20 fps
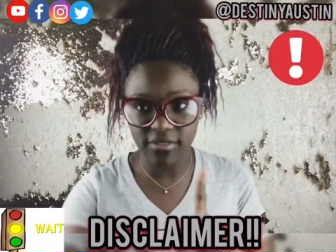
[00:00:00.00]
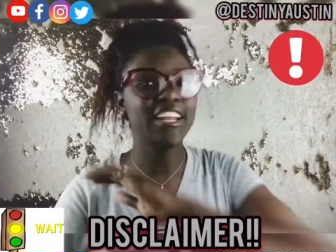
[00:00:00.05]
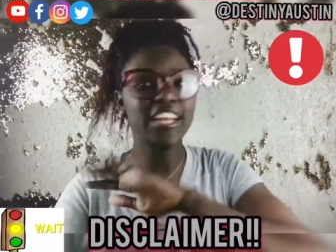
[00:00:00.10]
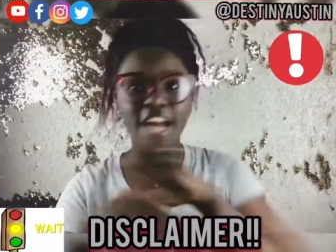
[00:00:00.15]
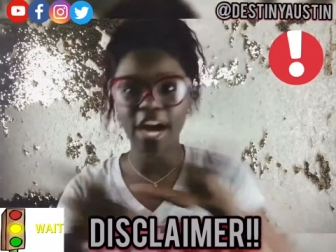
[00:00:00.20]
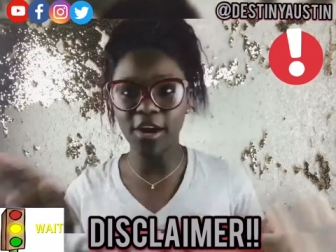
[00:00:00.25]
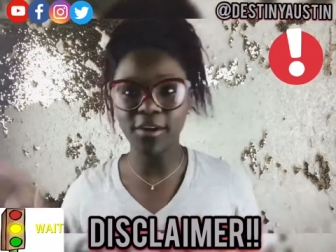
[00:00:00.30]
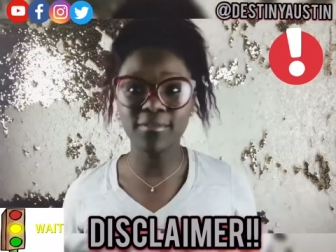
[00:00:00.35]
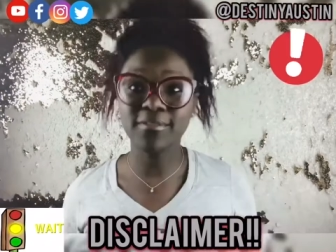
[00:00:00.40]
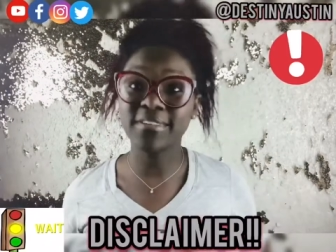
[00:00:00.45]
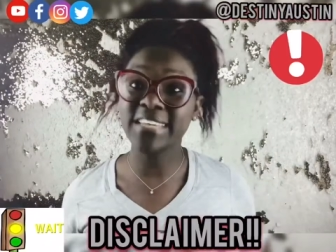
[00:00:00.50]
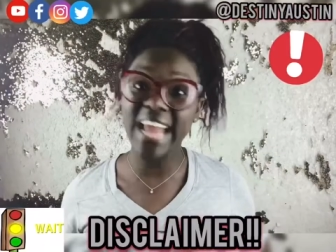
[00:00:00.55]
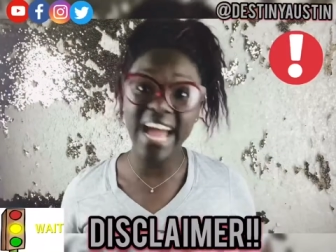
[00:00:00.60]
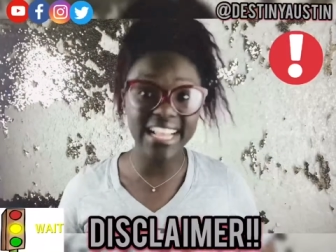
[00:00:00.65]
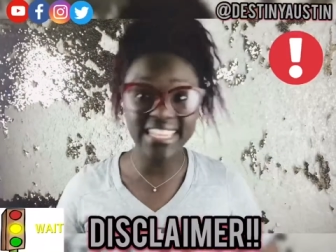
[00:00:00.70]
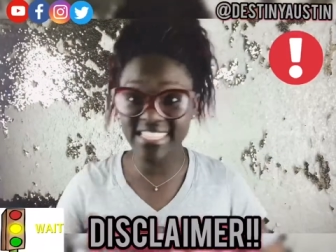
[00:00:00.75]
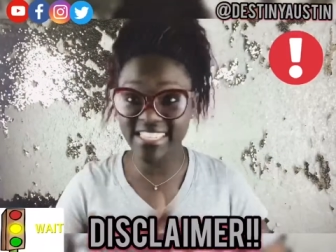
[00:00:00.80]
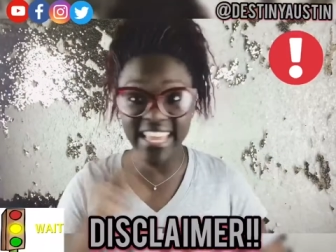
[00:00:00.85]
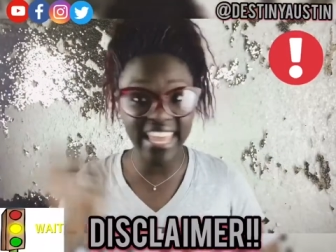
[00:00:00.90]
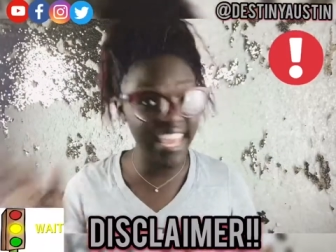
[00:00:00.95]
No,
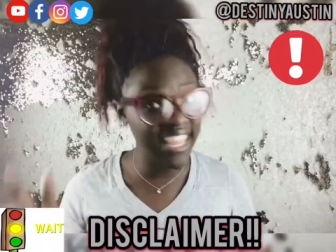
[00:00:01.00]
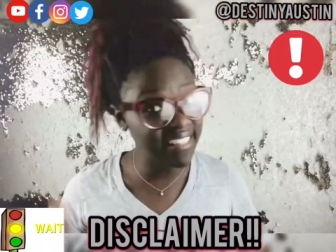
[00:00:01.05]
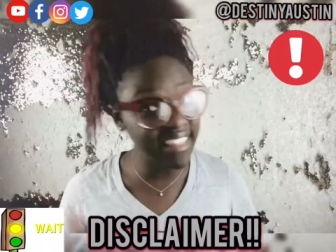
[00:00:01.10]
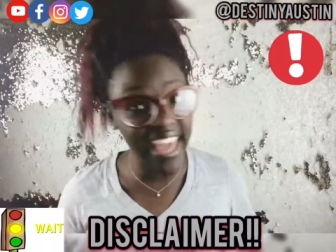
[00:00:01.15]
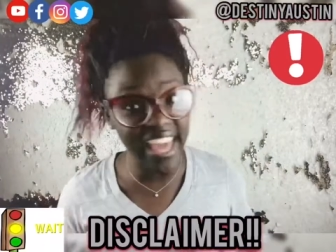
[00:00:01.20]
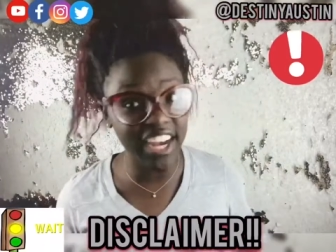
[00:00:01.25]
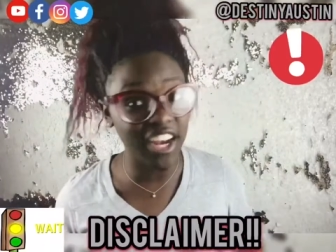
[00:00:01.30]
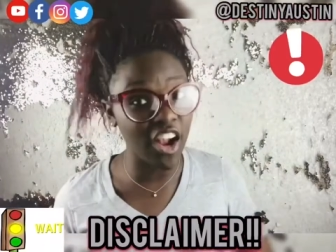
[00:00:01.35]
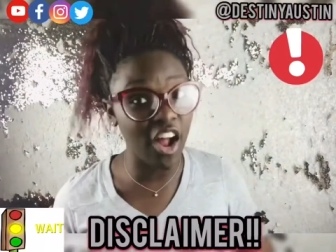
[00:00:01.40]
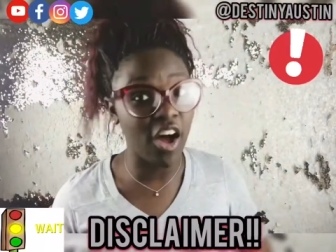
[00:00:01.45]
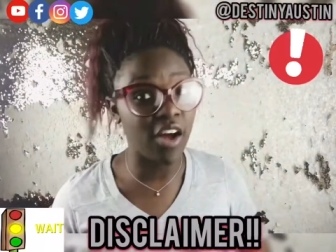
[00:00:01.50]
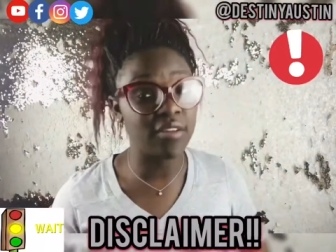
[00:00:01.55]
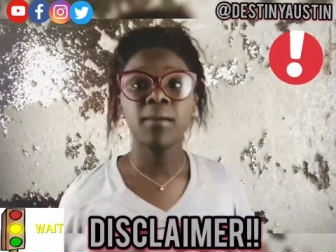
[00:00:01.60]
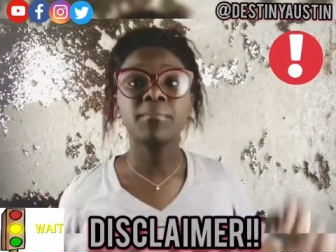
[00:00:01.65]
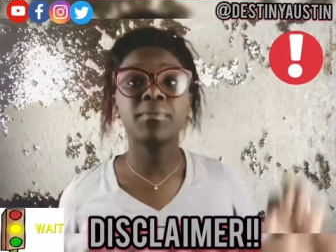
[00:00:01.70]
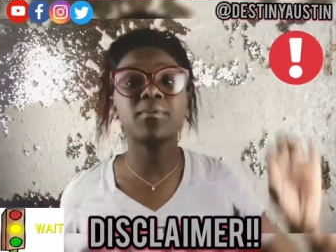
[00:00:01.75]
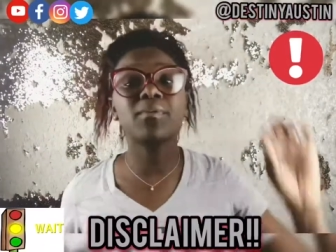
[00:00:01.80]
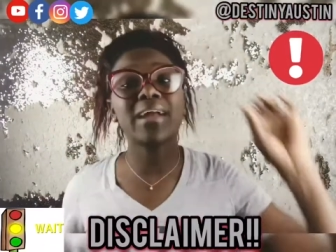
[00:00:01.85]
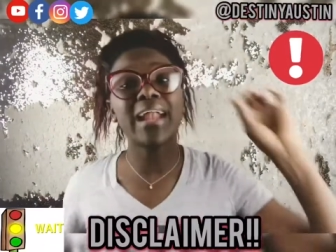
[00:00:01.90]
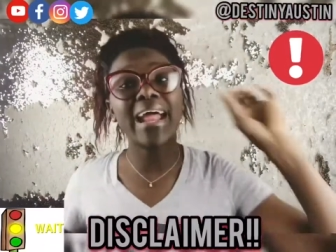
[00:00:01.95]
not saying that at all.
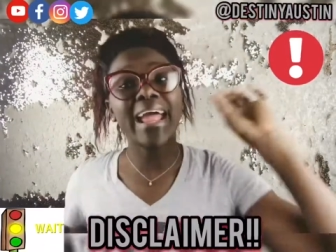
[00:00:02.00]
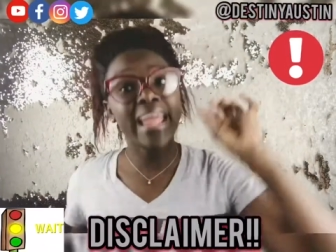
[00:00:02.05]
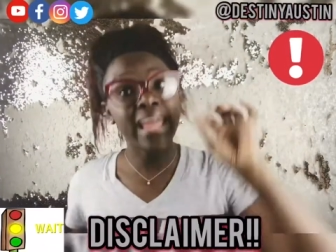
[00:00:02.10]
But what I